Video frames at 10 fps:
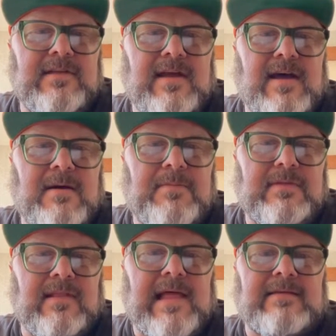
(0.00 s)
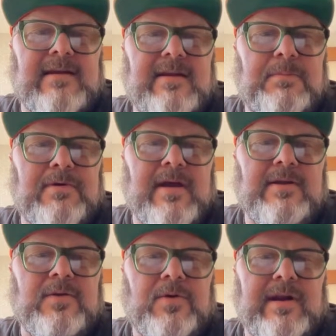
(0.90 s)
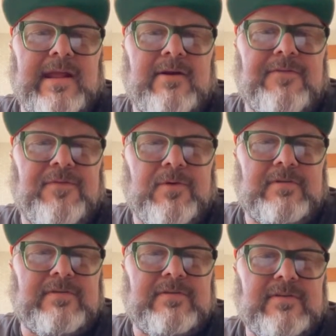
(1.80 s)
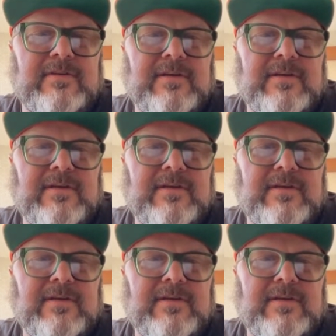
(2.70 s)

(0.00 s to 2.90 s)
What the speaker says: the last guy here, Brian Knorr at Air Force.